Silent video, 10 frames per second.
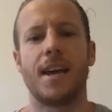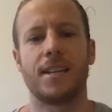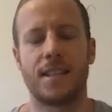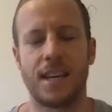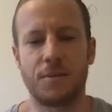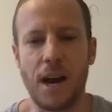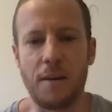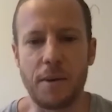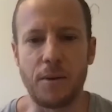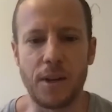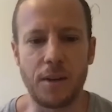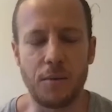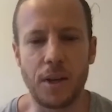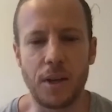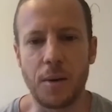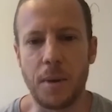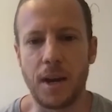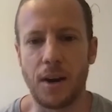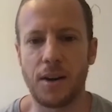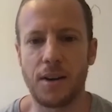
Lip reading: Thanks for having me. Really good to be here.